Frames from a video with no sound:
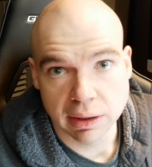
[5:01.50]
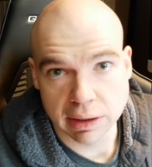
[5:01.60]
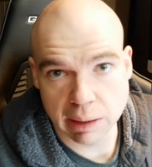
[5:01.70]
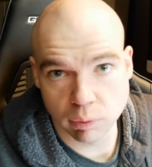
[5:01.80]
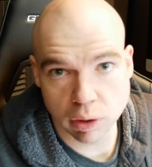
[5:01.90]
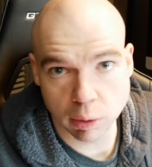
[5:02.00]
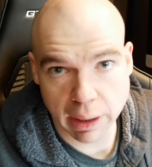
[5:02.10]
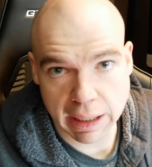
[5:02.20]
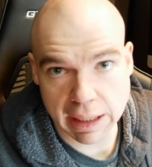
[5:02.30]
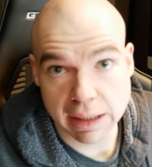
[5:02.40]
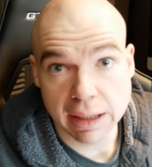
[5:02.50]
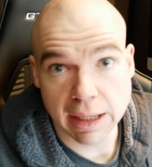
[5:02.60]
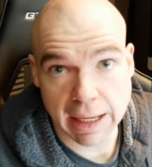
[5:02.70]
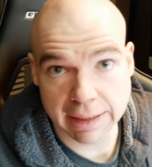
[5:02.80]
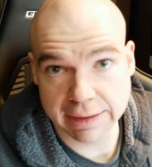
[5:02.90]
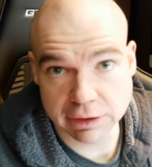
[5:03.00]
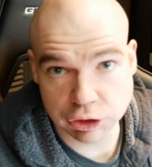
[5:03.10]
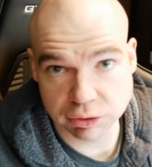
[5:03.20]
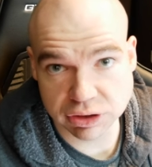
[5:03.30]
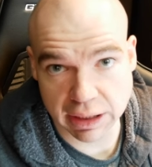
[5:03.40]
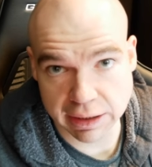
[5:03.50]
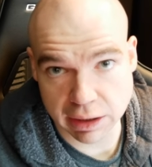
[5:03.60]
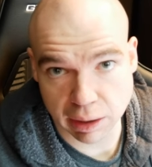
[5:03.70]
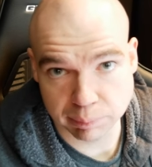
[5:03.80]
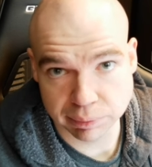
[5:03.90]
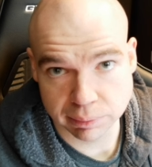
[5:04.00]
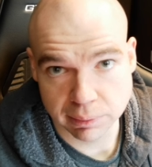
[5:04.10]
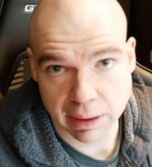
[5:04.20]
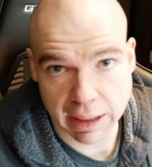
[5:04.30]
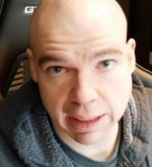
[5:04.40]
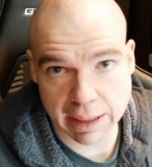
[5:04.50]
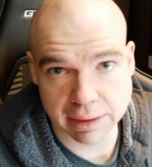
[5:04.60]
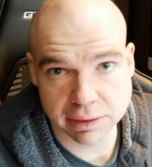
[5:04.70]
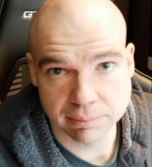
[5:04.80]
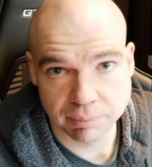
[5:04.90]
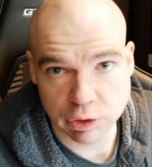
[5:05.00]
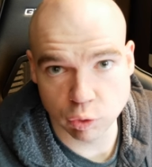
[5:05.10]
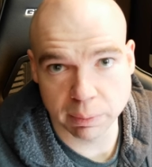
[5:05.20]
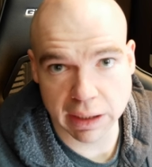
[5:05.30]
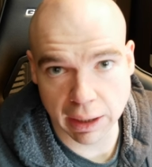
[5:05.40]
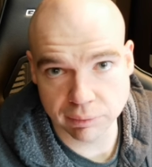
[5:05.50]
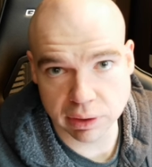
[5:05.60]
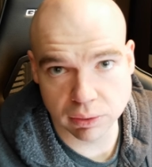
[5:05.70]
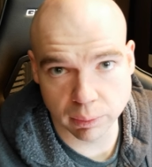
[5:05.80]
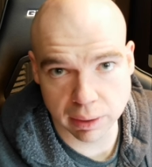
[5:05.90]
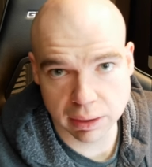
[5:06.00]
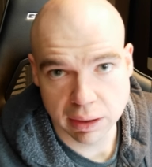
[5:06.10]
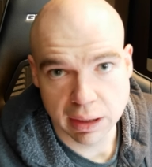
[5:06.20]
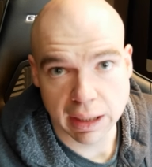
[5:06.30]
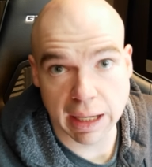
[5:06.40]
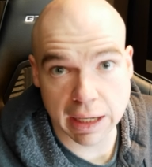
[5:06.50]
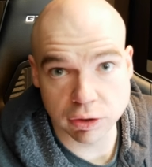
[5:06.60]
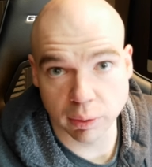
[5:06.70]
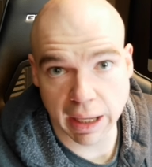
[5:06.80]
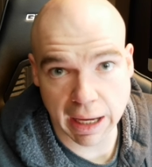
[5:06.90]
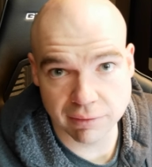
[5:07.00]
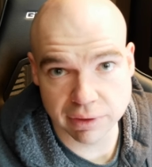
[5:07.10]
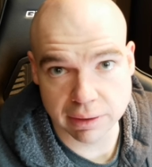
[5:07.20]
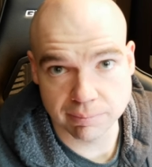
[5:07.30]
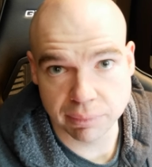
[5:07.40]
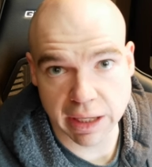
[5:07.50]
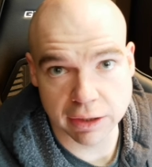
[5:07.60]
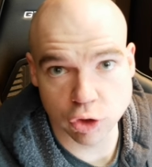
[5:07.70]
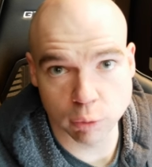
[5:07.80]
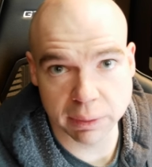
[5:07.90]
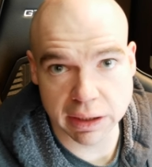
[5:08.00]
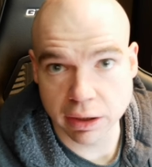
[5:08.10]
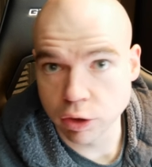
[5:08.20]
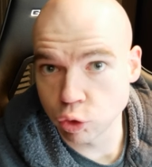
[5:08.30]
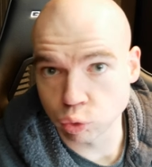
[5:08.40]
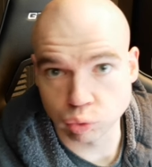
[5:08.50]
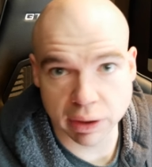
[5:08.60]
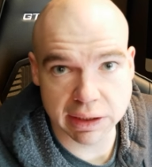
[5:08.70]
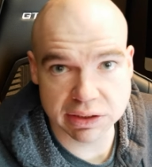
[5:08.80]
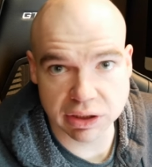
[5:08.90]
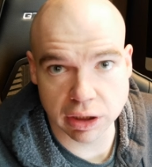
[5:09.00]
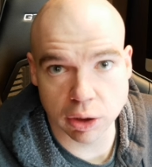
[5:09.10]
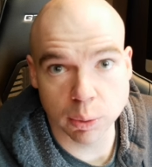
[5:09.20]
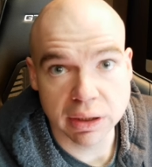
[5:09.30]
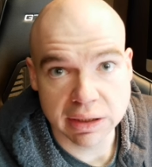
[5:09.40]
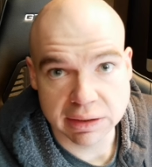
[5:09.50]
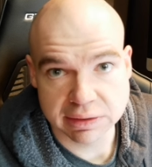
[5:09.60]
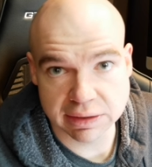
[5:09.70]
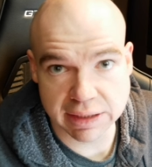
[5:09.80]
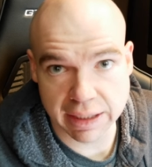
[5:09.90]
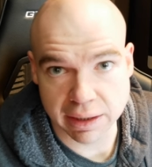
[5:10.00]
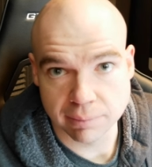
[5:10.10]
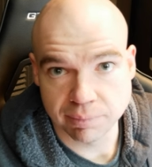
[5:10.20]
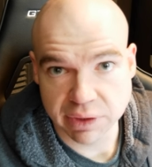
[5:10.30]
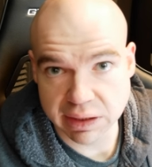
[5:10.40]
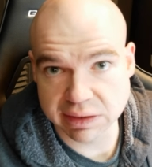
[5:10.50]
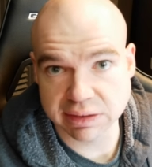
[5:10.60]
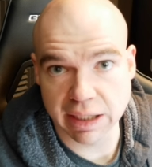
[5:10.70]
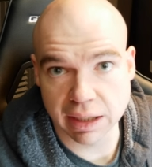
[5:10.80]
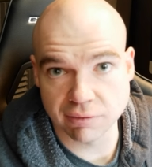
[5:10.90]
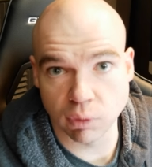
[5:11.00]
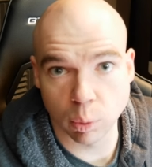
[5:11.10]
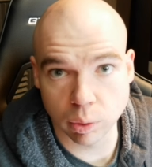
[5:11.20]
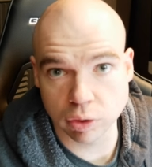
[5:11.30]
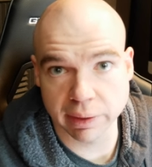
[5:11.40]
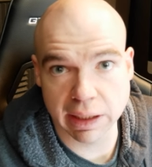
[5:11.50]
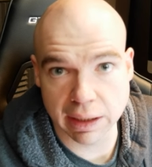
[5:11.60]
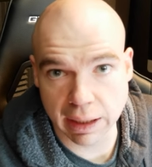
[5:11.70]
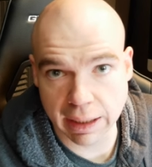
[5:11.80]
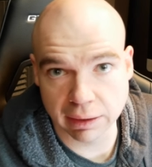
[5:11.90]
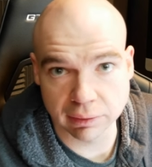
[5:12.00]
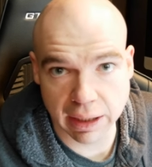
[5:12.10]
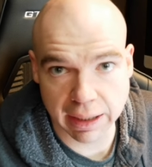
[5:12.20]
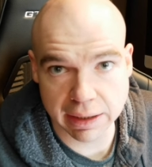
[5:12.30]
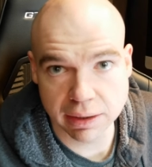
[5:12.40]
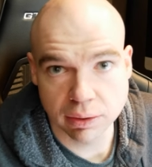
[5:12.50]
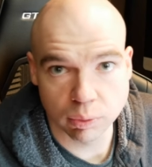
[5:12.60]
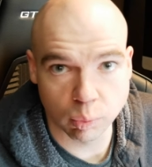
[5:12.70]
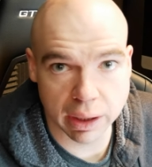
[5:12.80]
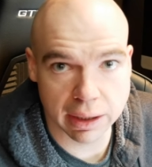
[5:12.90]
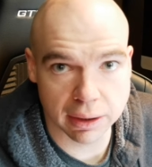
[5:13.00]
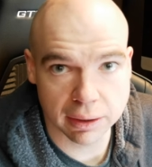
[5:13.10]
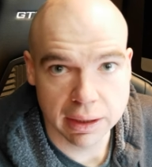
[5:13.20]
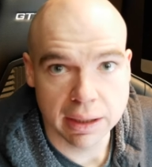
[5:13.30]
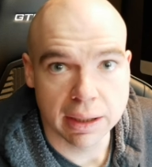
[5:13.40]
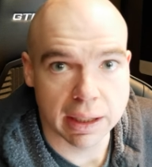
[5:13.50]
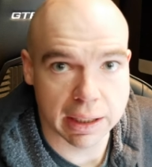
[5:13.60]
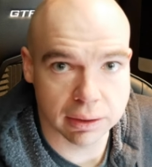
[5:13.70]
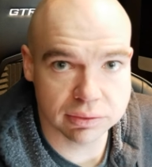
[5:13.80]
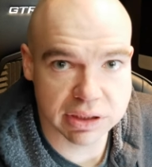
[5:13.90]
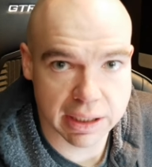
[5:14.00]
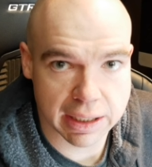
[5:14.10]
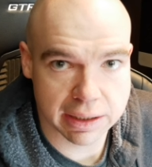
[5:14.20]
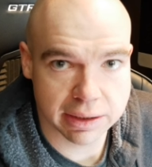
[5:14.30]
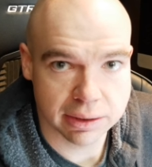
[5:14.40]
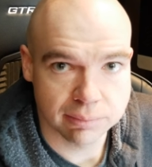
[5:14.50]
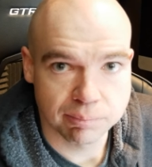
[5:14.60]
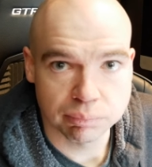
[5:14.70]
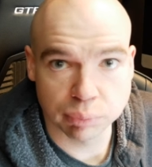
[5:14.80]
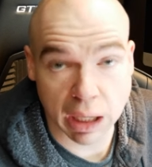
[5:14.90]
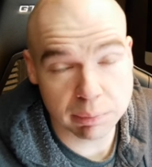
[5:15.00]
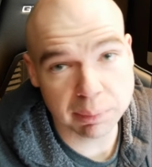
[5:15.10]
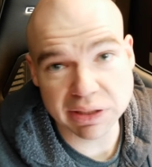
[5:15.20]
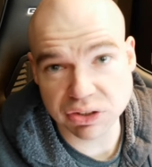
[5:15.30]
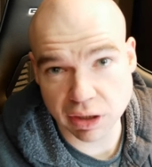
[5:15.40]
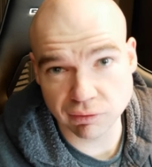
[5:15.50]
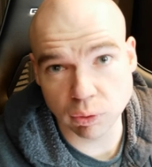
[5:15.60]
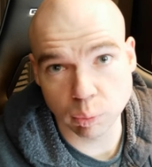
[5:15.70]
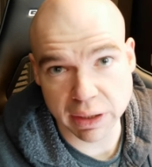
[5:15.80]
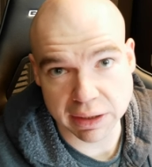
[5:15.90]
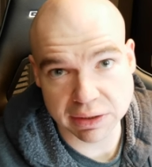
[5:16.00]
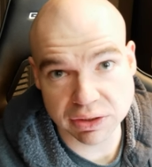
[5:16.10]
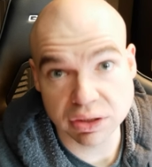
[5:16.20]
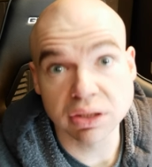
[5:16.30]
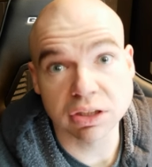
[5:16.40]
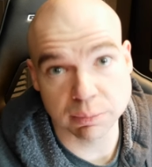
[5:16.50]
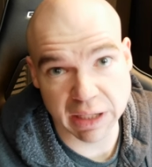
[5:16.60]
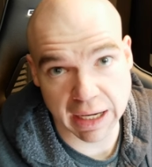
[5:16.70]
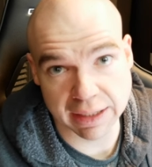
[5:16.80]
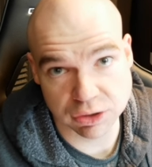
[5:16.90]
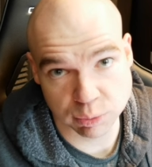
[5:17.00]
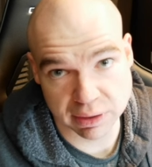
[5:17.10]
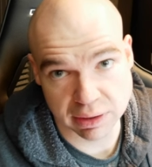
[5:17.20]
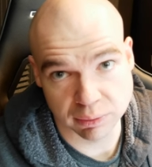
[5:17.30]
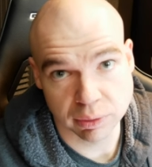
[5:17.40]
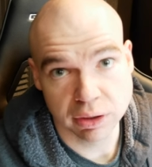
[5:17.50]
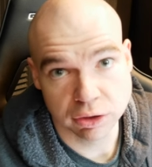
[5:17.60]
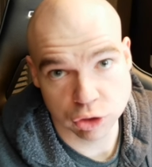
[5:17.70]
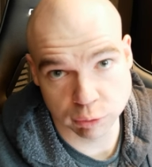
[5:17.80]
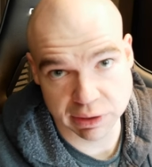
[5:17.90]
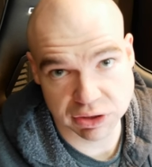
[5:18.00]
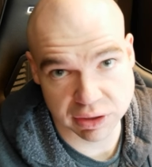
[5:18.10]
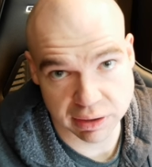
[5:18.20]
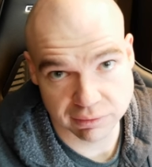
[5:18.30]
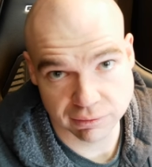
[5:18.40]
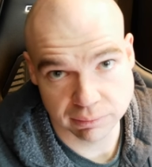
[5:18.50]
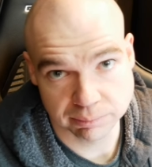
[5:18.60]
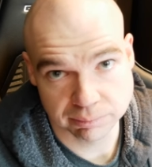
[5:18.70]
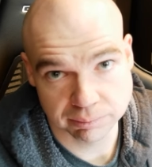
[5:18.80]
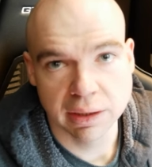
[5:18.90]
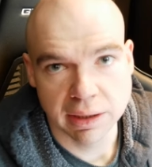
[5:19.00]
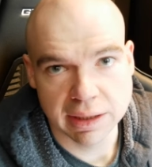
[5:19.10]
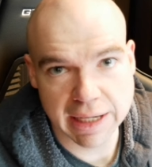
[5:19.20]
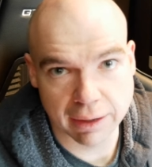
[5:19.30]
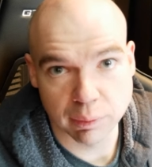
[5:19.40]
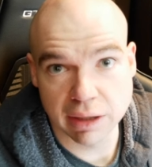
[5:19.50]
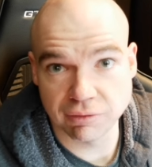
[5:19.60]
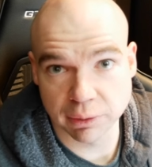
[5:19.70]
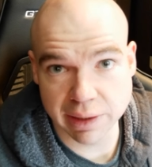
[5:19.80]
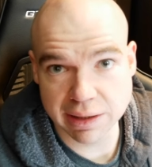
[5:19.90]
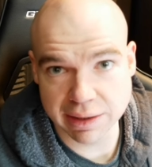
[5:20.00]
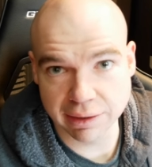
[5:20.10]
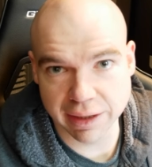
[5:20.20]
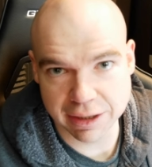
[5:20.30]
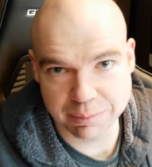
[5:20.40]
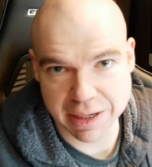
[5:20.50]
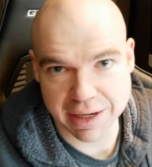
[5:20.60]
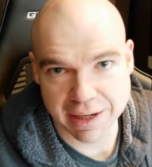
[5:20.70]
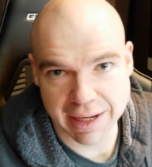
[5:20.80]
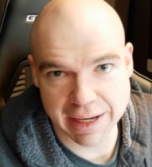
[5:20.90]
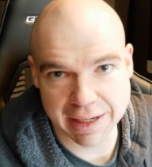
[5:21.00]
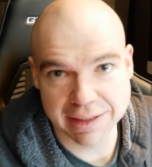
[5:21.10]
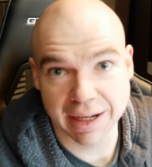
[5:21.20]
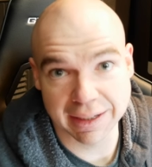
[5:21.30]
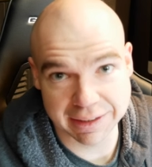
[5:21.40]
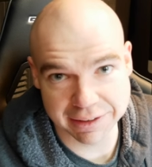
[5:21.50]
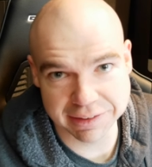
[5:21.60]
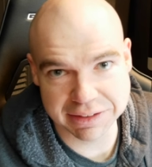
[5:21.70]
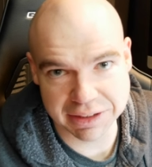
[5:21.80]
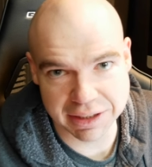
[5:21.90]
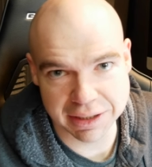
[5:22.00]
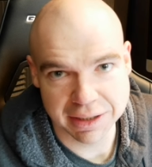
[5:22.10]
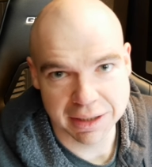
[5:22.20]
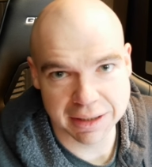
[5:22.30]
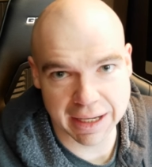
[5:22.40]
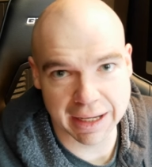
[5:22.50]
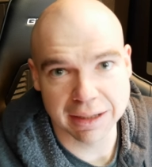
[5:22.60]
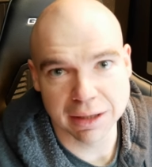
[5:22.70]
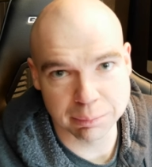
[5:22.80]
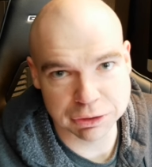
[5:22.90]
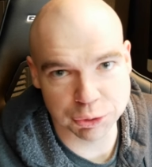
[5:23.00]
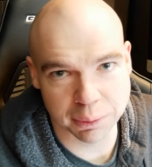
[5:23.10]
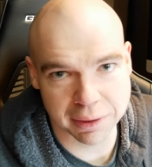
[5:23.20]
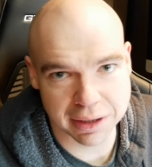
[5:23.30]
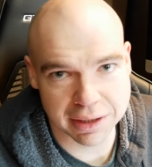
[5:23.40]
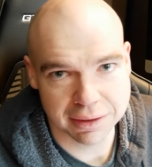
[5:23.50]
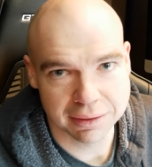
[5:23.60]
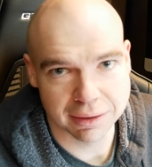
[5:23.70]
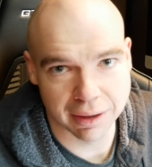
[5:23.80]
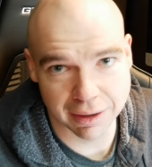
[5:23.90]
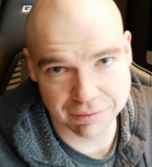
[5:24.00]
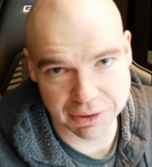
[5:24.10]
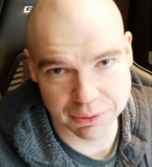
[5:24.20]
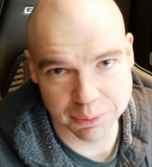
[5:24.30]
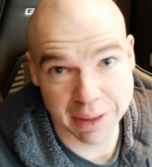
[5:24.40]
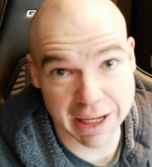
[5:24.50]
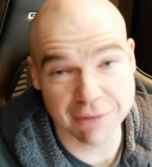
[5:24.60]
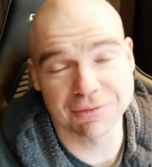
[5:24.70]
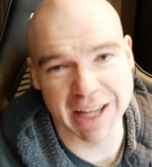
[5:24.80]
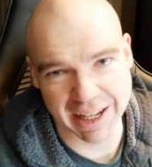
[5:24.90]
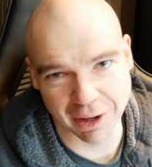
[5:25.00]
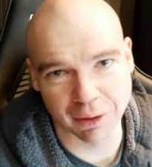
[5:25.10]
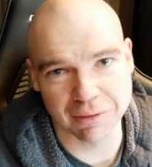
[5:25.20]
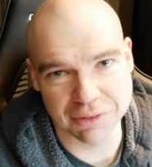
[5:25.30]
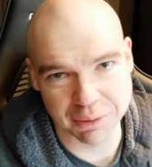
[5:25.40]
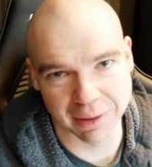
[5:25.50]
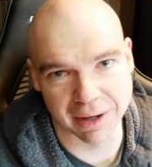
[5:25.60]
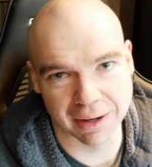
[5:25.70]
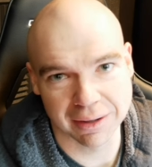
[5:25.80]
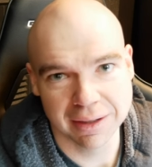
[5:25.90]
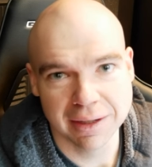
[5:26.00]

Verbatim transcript: They will go ahead and get you signed up, and you'll be out the door and you'll have it and you'll be ready to go today instead of ordering it online where it'll take probably several weeks, to be honest with you to receive. Now, if you're anything like me, and I guarantee that the majority of you, if not all of you, are,